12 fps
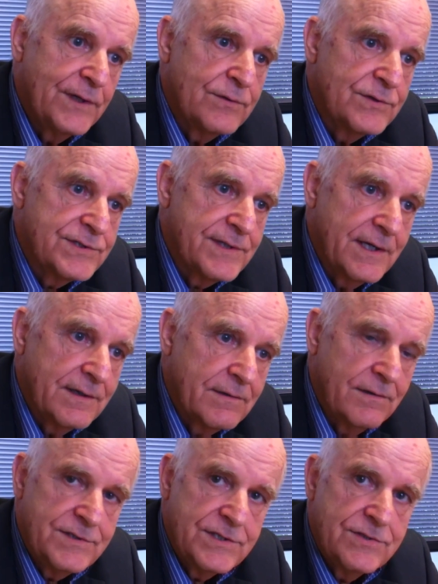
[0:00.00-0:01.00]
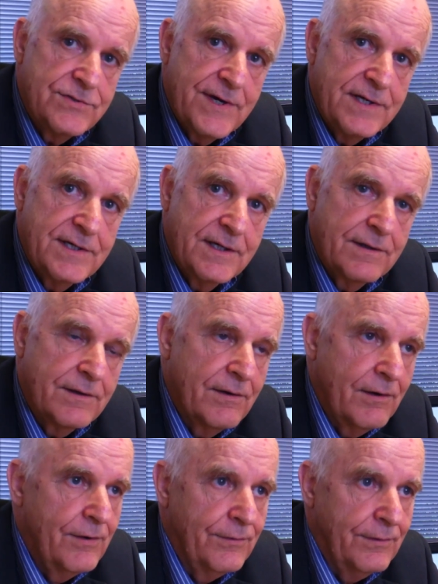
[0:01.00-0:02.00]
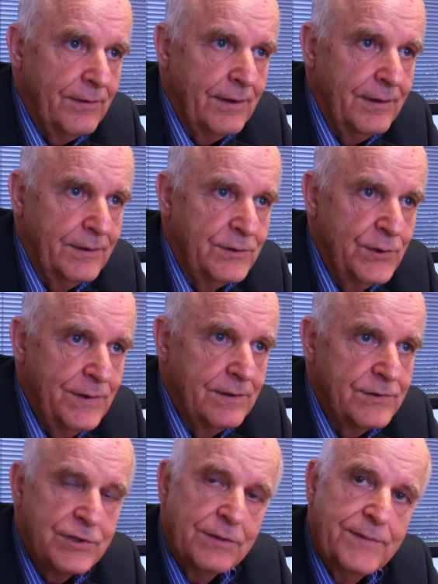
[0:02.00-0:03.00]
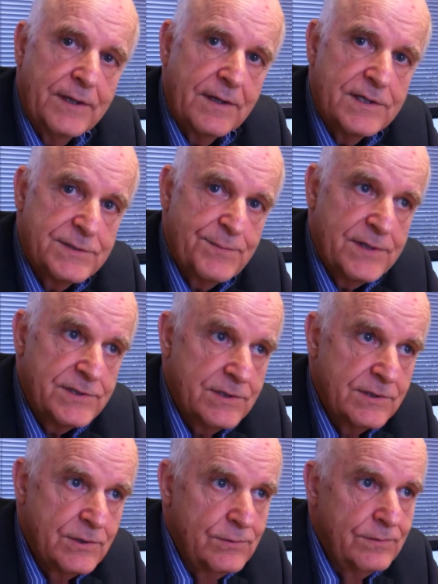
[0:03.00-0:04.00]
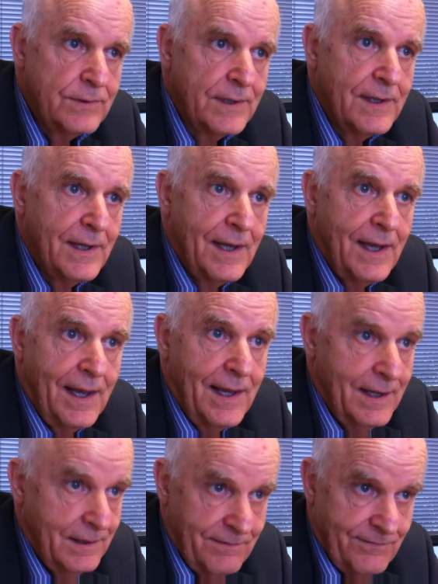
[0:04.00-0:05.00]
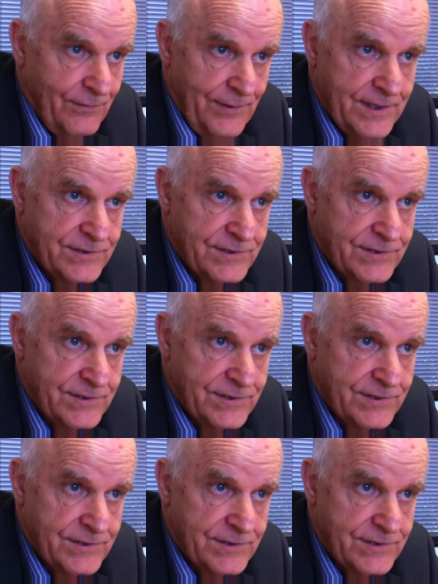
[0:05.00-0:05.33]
because they're concentrating on doing the job that they're supposed to do. And for